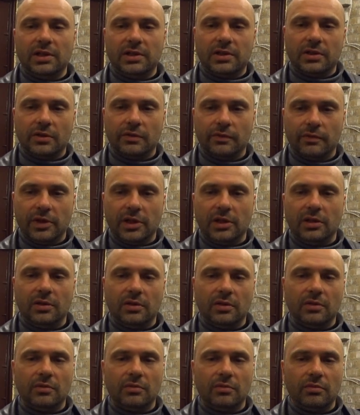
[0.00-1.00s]
it's
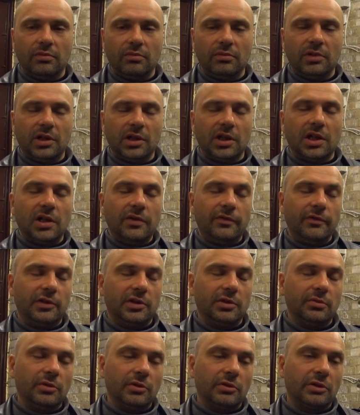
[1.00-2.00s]
very
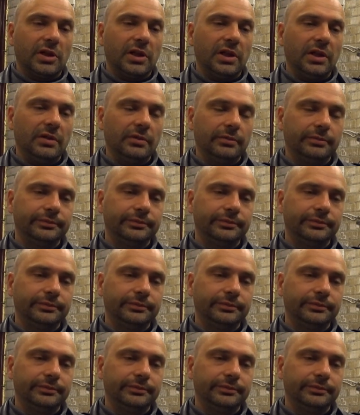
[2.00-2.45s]
uncomfortable ride,